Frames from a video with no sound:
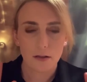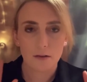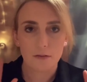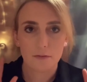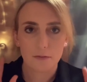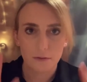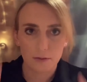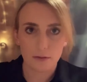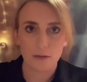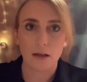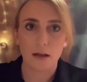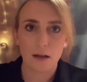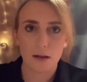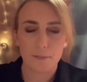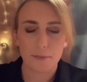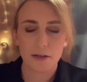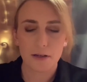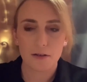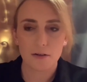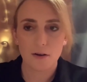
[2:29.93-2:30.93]
that I've
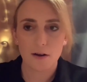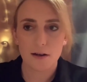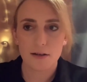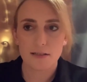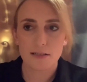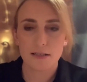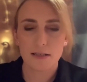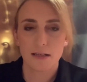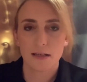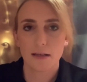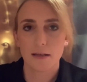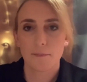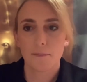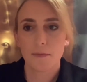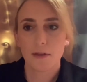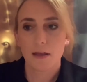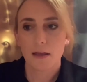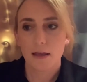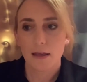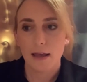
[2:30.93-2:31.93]
been granted it,
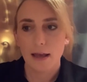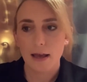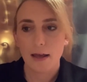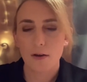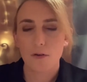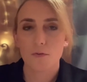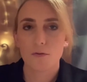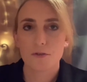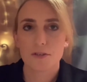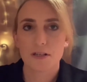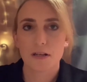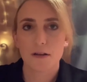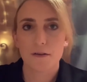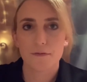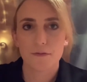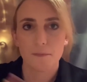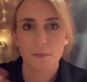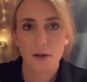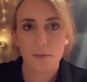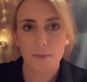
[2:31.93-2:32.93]
and also
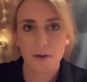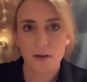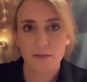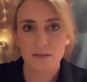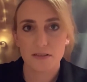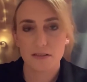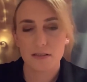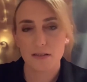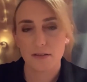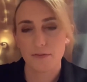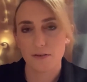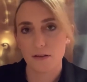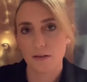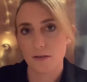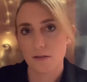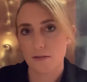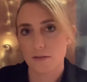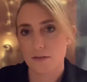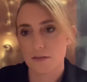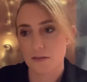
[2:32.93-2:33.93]
for my birth
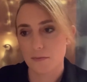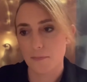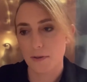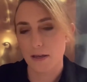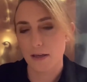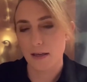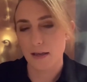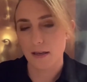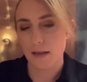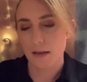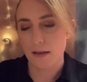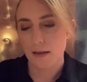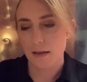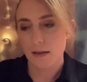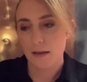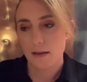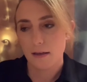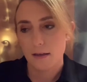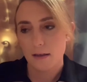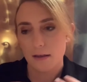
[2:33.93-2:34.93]
certificate to be
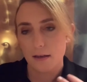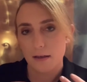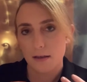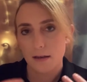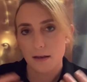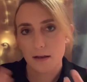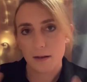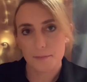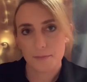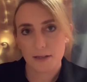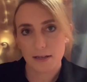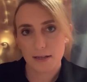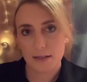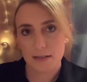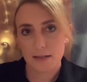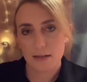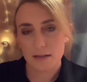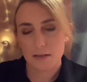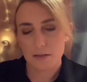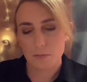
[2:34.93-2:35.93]

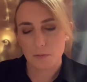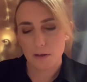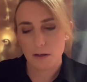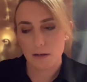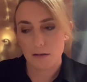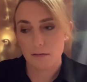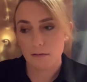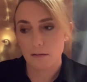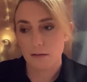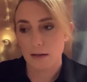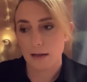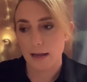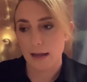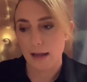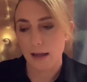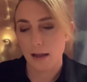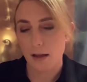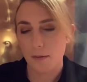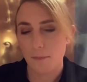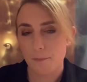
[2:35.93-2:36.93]
updated as well.
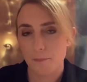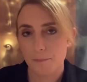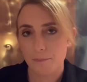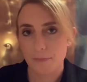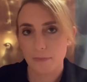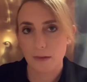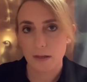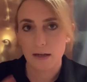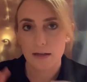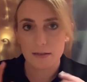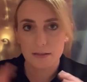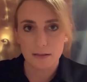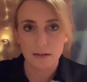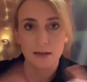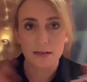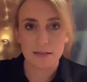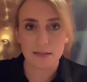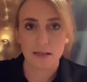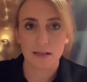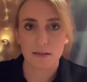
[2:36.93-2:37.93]
I
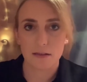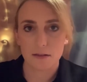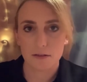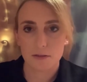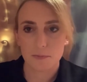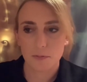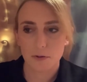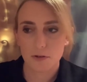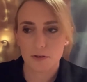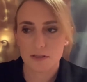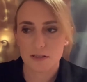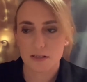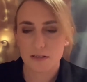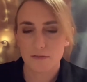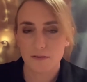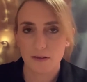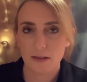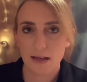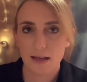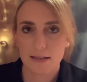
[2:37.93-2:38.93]
tick those boxes
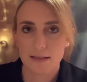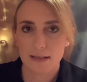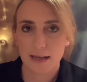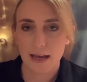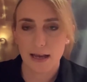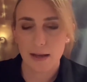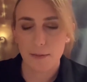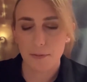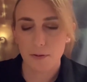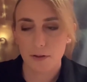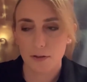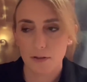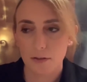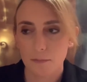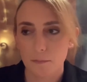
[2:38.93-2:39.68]
for that to happen,